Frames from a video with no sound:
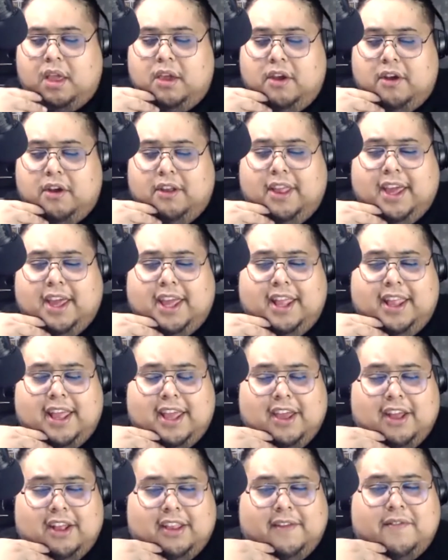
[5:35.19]
you're lucky that
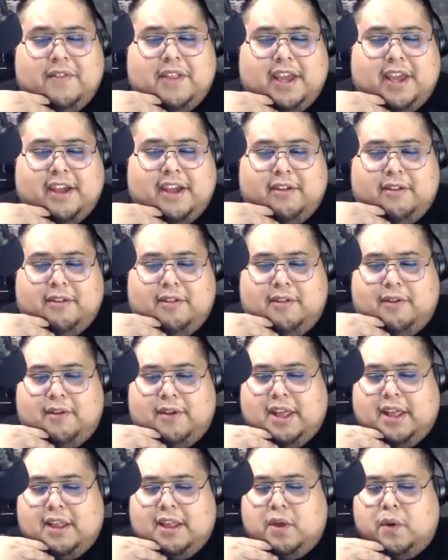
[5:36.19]
y'all live together to do
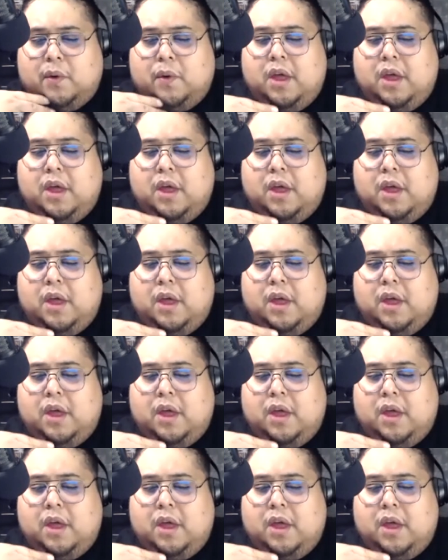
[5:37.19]
that. So